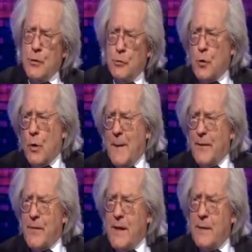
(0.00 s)
You talk
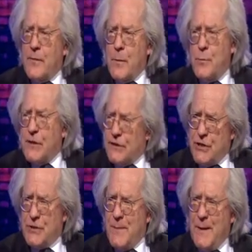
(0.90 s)
about the
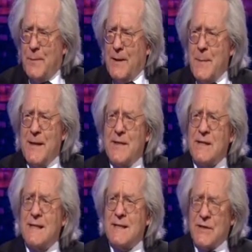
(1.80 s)
British people. I mean,
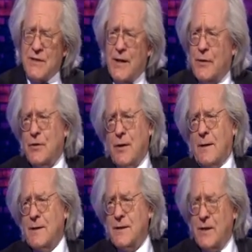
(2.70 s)
this is such
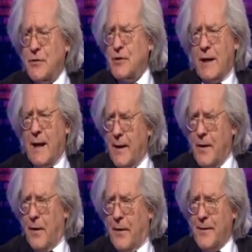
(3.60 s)
a
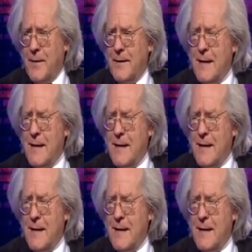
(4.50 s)
canard.